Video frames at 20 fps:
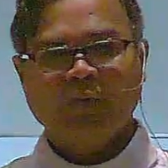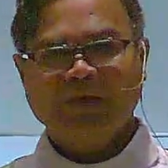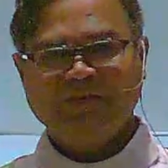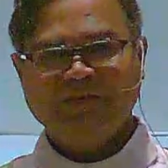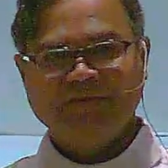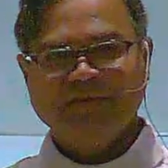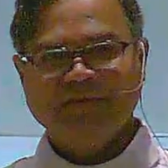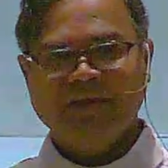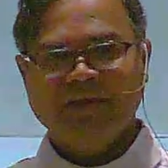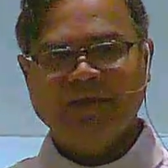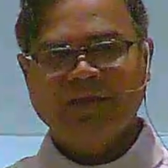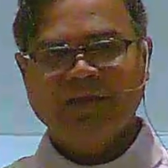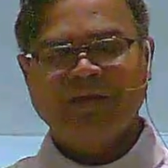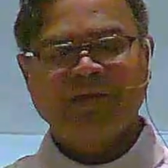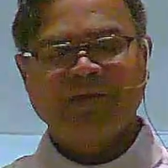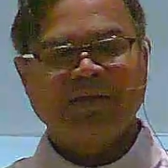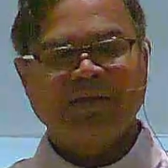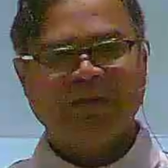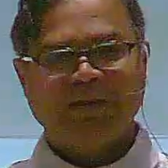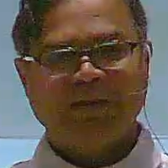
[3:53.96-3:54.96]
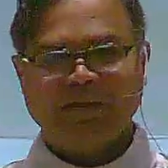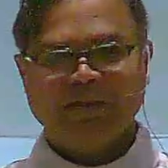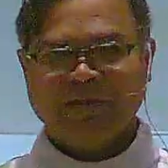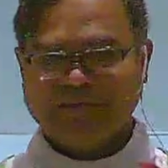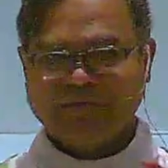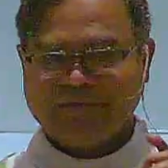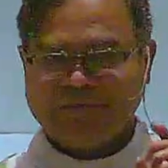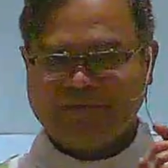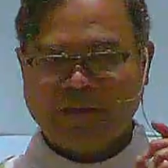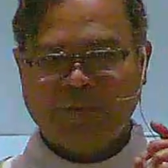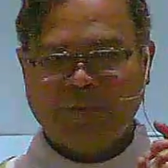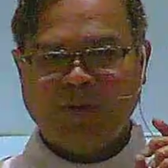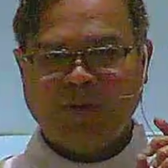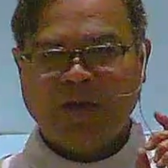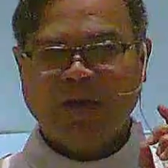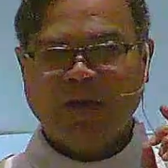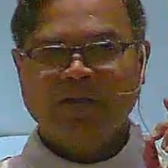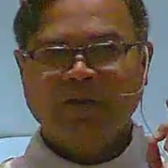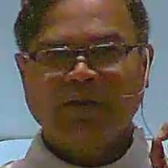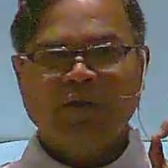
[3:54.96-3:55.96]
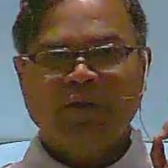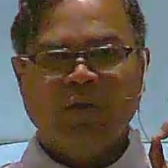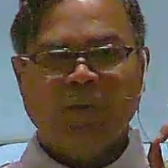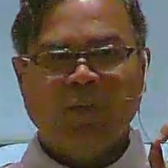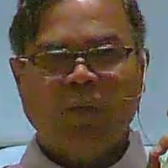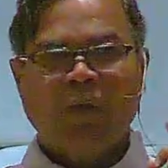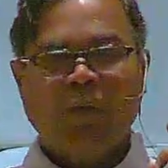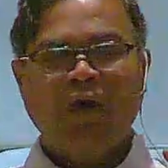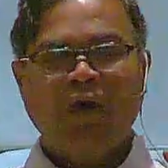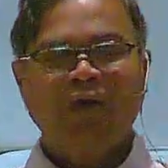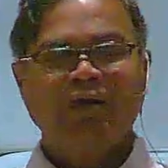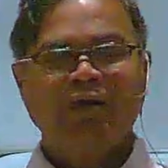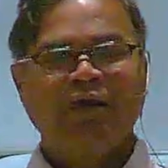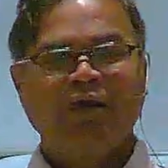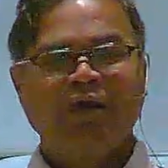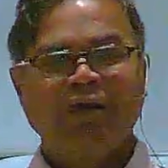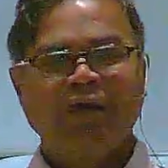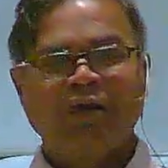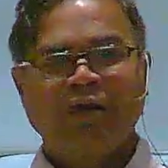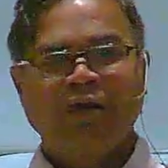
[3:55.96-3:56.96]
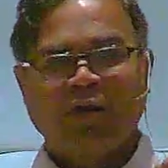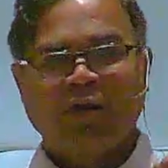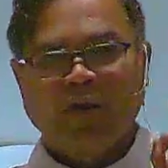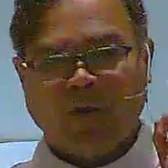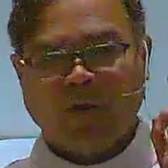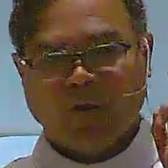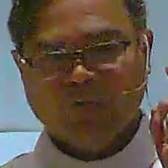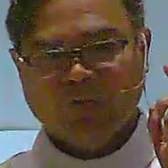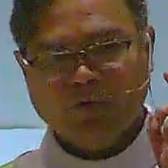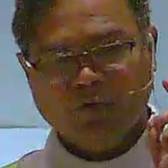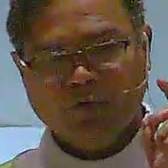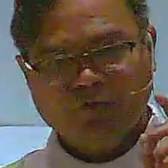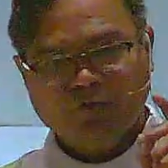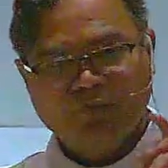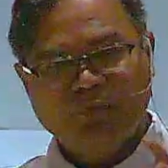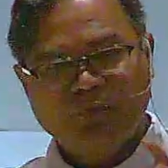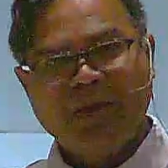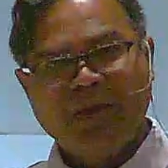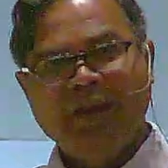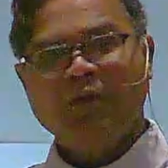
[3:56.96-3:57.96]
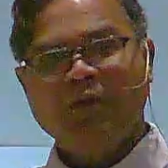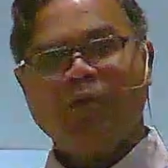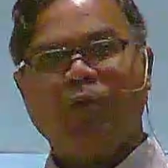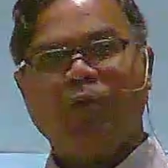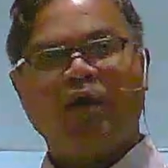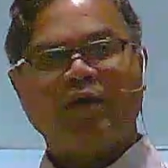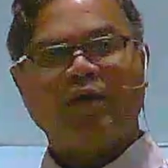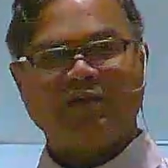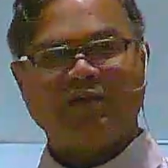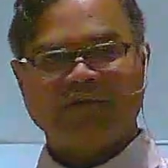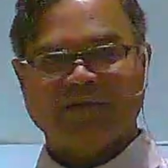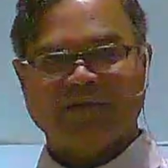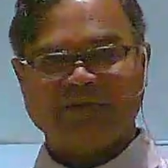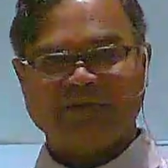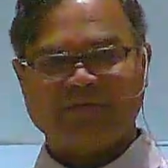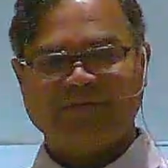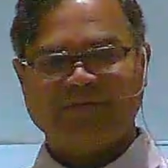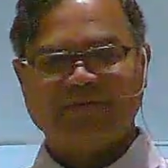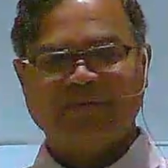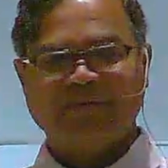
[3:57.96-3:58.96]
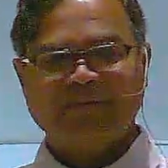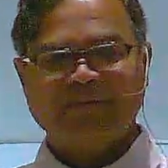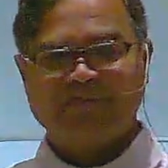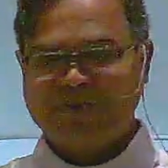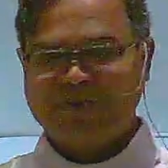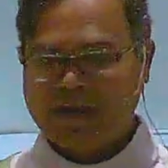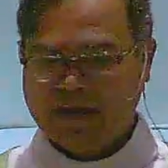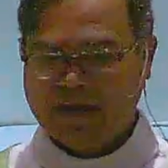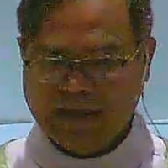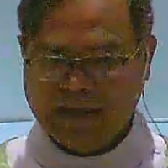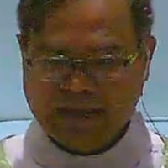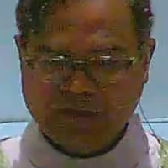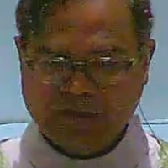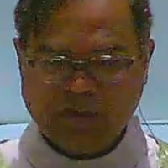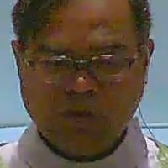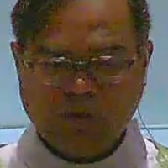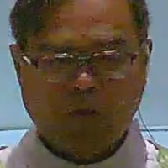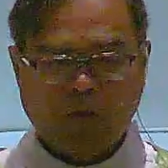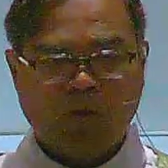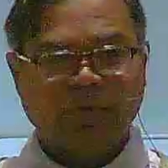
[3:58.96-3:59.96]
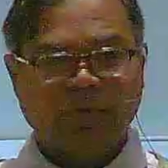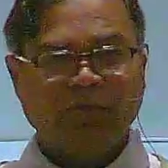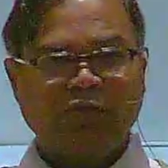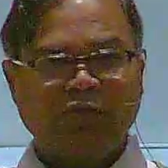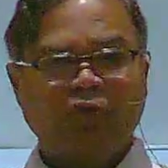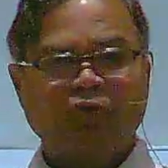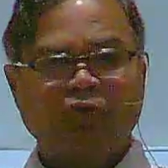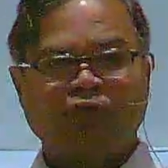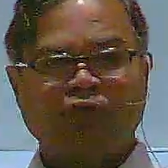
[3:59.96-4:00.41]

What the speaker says: we see someone walking on those very waters, treading over